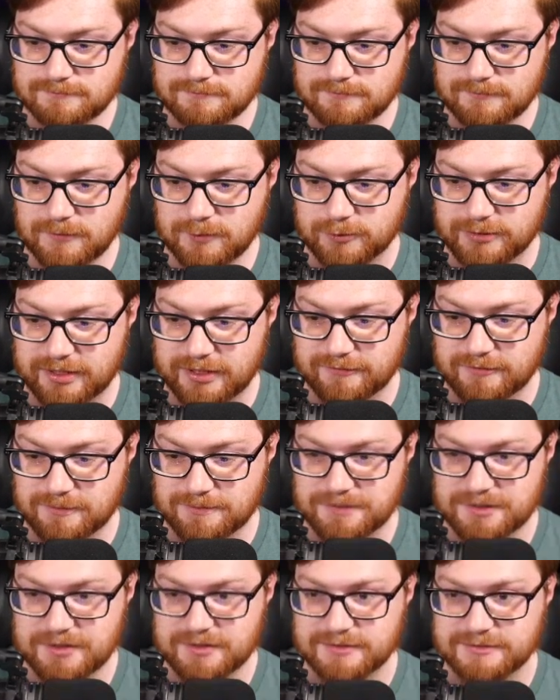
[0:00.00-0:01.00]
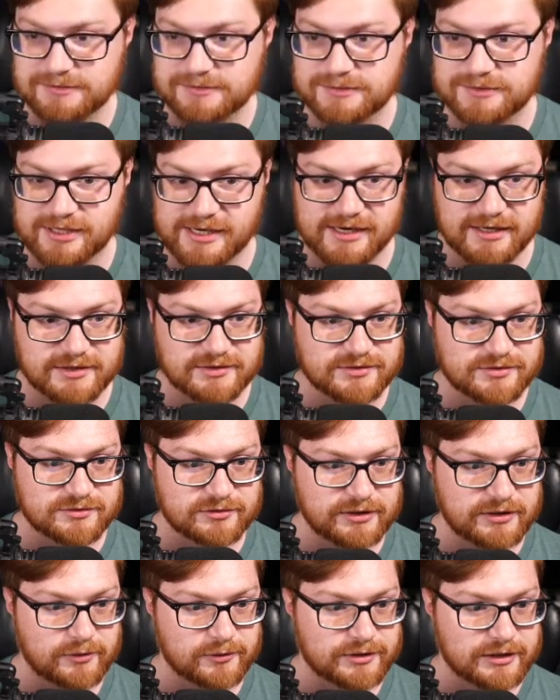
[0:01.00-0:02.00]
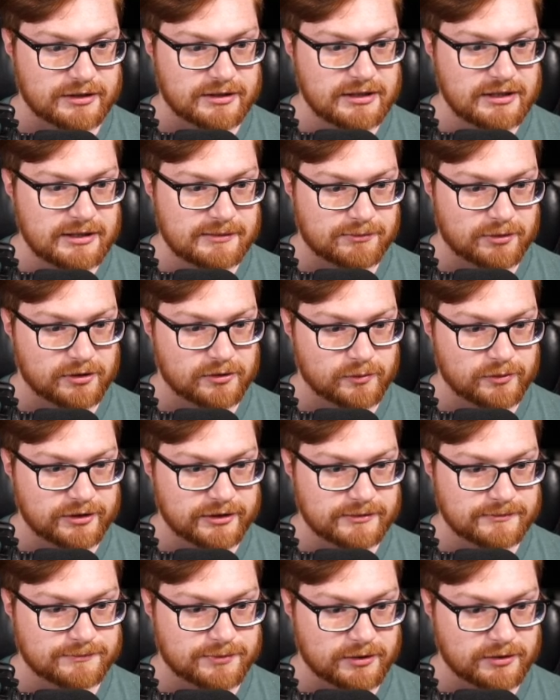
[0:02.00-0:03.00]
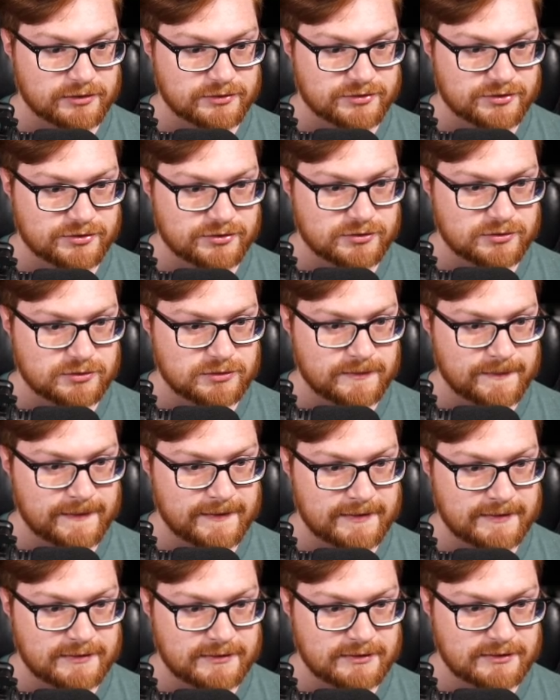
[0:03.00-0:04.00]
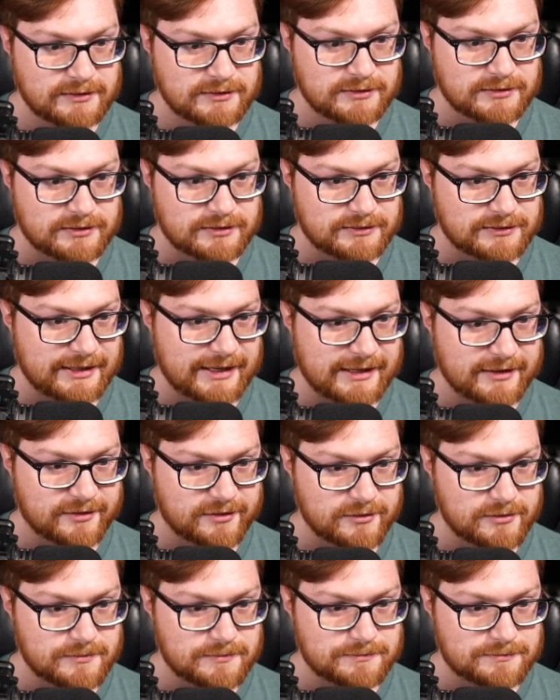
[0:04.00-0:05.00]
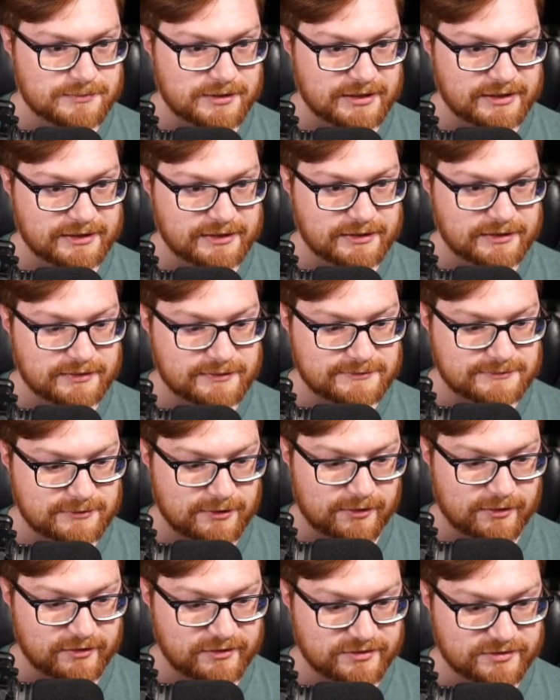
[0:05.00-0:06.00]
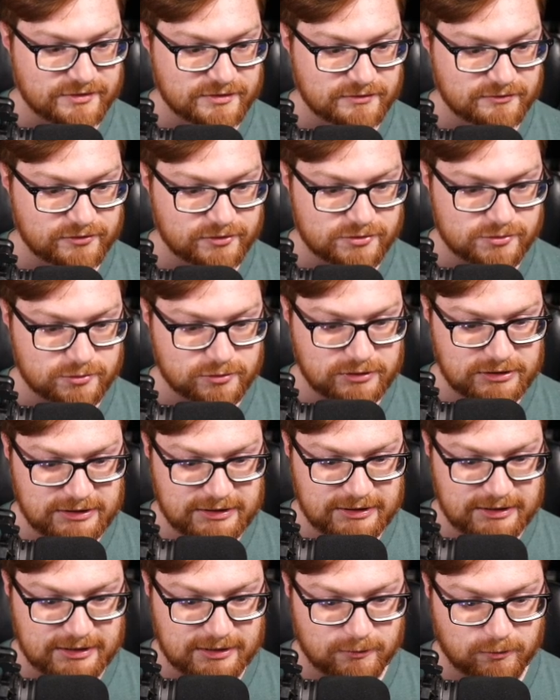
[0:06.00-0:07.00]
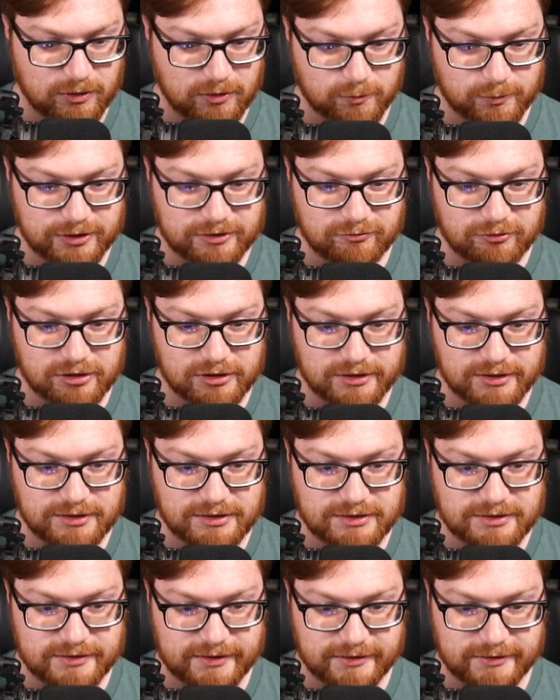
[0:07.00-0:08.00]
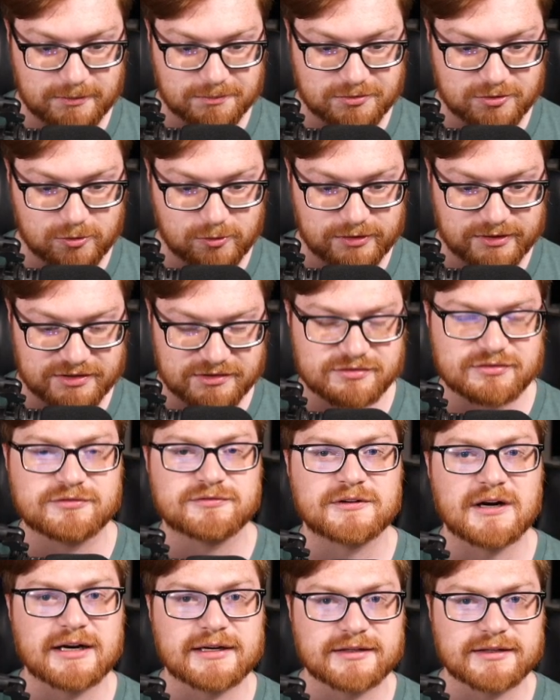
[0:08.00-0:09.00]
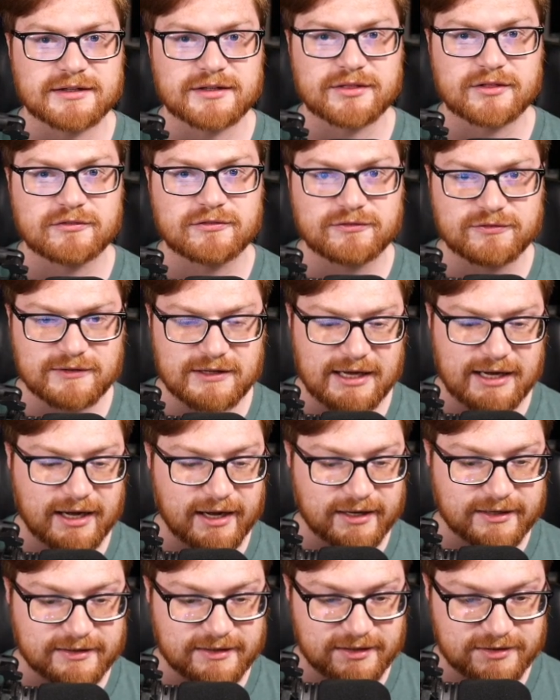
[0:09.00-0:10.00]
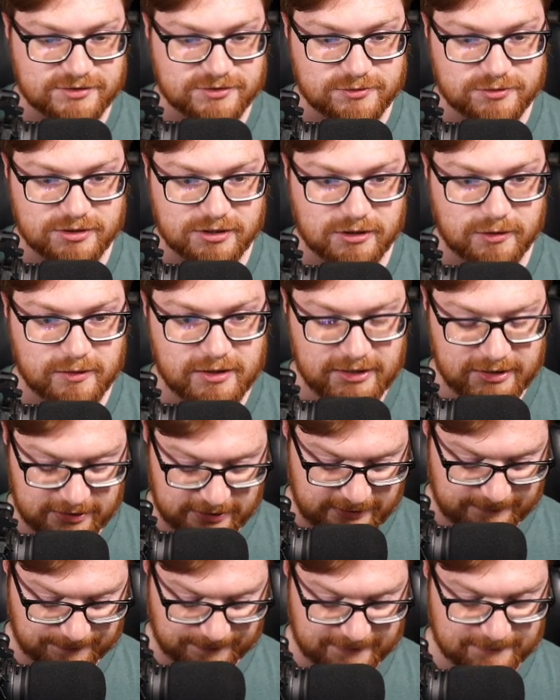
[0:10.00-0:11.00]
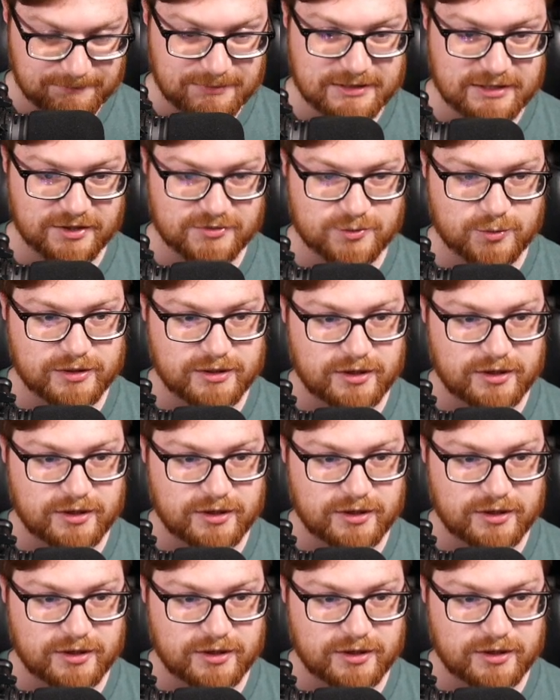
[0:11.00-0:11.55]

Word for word: or kind of a big text, right? Okay, part one, part two, anthem by this individual. What we really need to end up doing is finding the flag, as you know. Uh, because we're in our